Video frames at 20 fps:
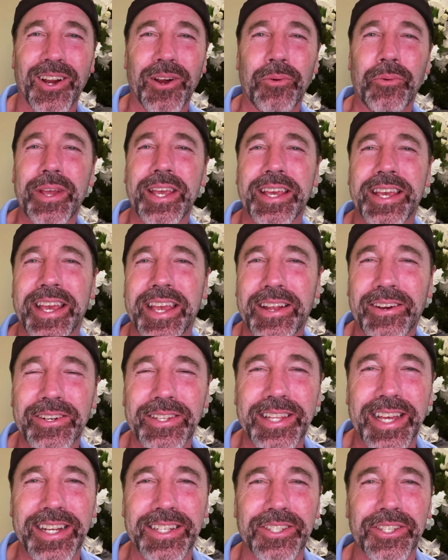we
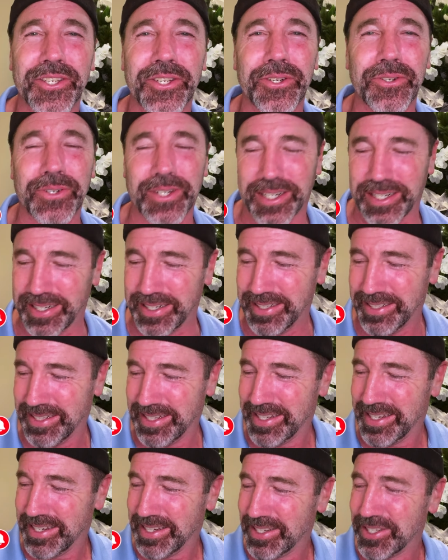hear that
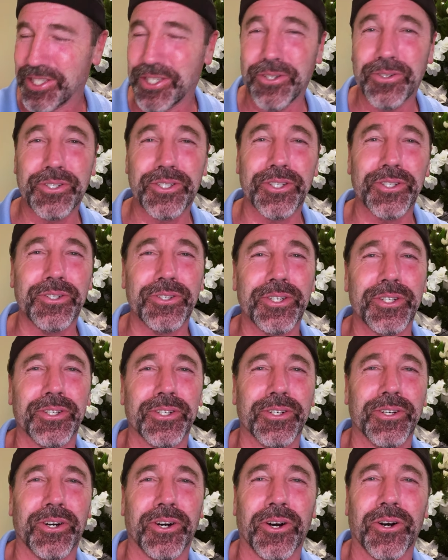you do
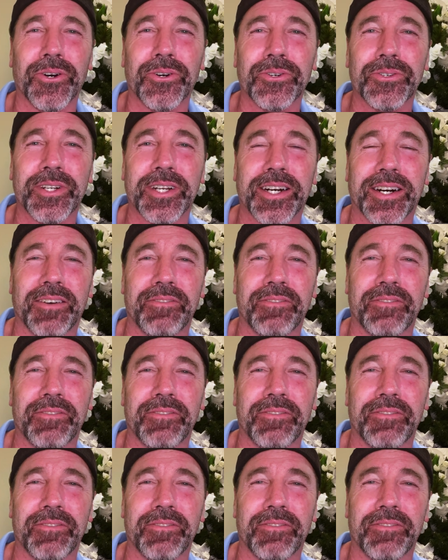your own